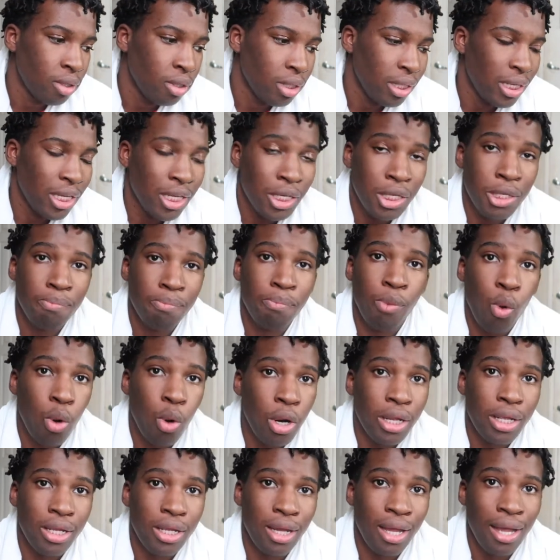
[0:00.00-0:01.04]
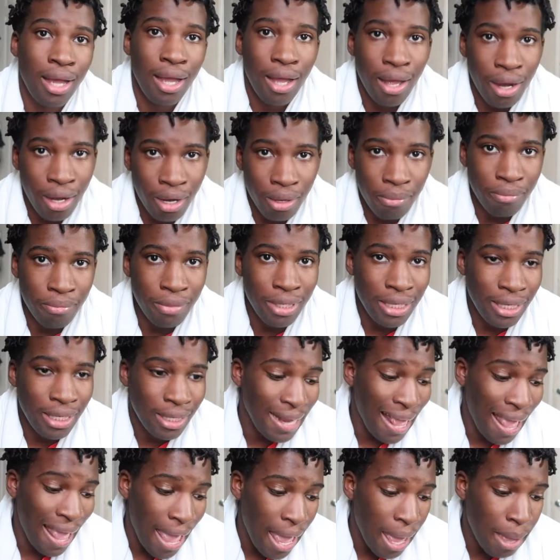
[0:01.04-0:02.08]
Eating pork, haram.
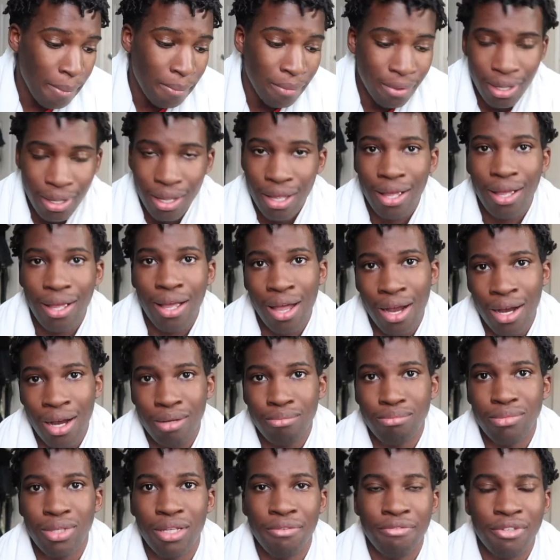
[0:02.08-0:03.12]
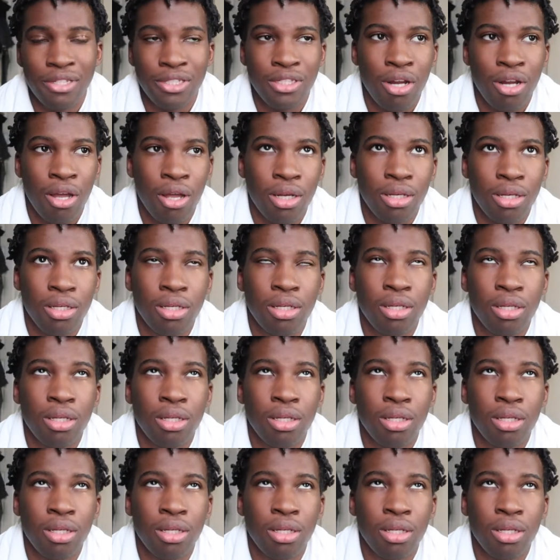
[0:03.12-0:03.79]
Eating ham, haram. If it's not